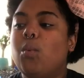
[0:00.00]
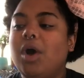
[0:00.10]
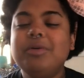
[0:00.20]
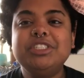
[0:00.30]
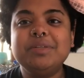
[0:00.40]

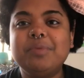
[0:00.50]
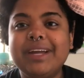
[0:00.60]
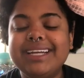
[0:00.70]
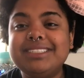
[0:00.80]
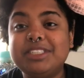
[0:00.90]
what would you
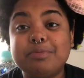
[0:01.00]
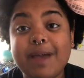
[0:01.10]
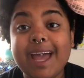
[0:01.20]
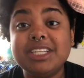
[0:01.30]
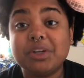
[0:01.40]
bring to
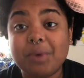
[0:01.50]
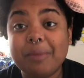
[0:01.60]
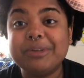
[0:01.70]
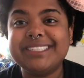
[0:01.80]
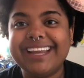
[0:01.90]
Japan to
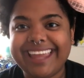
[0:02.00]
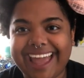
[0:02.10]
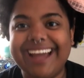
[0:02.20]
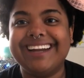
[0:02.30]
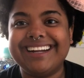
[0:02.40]
represent
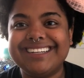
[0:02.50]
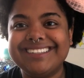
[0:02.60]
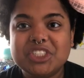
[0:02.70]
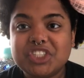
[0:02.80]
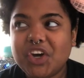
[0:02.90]
Canada?
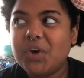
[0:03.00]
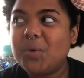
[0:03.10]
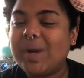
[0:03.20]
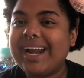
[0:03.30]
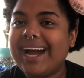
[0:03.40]

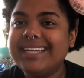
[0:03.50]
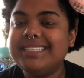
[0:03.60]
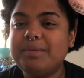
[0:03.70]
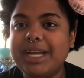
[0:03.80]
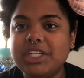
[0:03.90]
So when I
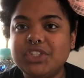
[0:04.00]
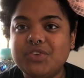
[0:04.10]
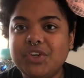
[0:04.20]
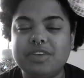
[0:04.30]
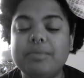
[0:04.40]
did my
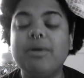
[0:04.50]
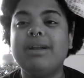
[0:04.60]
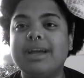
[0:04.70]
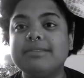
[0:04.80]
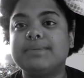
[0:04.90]
interview February 9th,